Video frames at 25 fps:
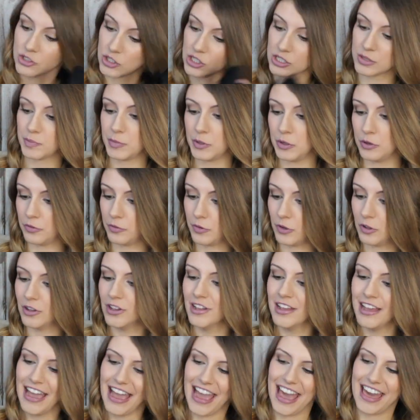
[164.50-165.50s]
Just
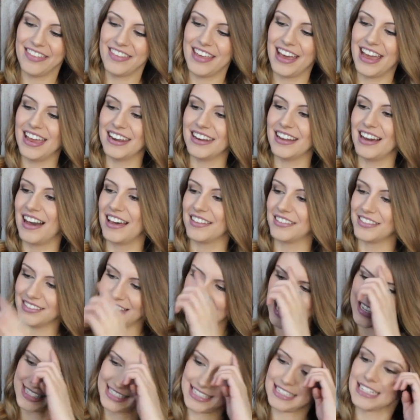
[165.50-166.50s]
beautiful. And then the
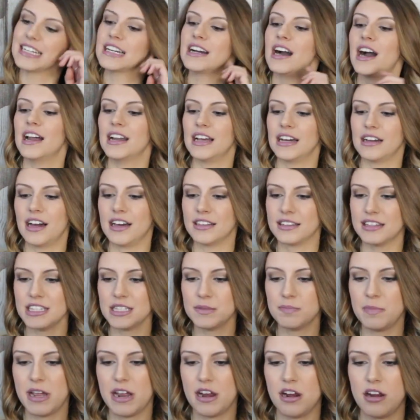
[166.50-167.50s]
last set I got
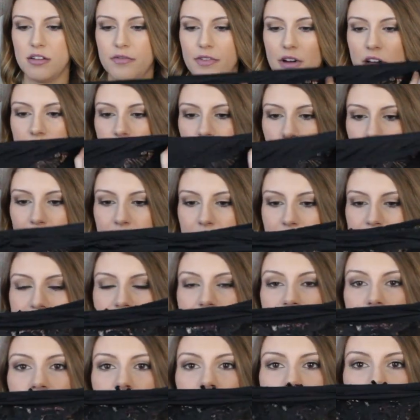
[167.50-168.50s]
this pair of underwear
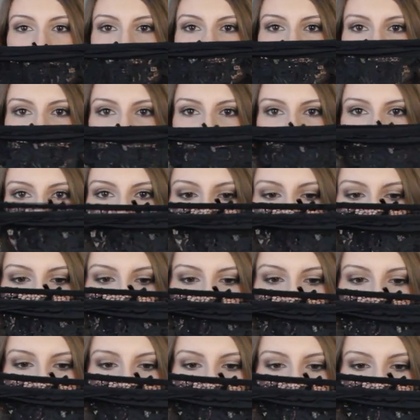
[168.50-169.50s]
here. So there
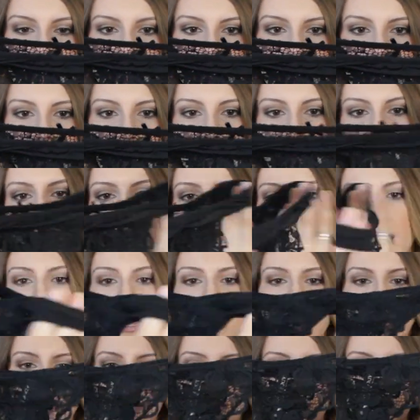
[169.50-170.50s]
is the
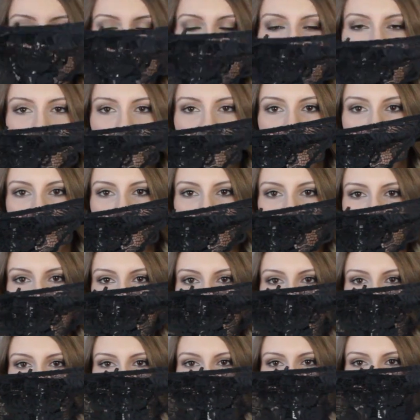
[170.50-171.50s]
back and the
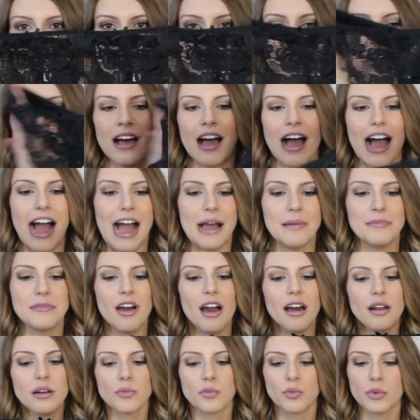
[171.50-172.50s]
front. I'm
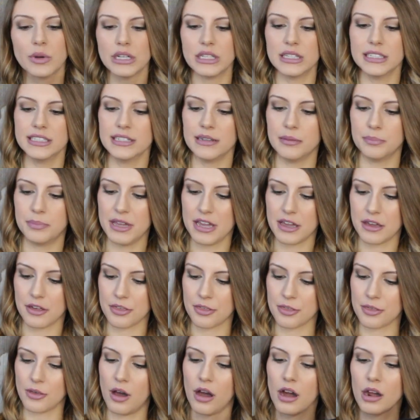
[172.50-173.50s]
not really a big
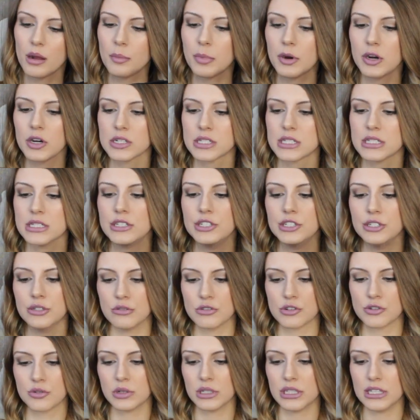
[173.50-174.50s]
thong person
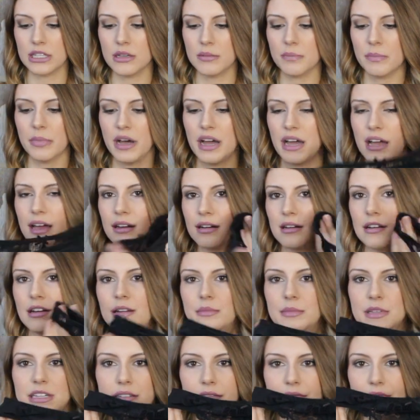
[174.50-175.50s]
usually, but
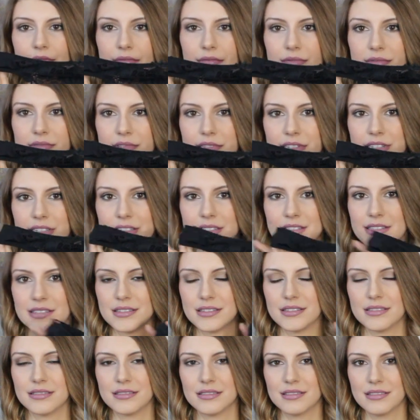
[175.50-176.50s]
I mean,
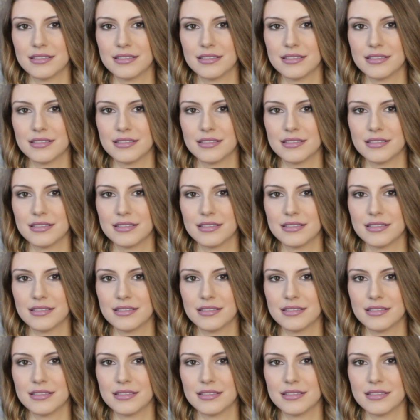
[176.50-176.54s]
it's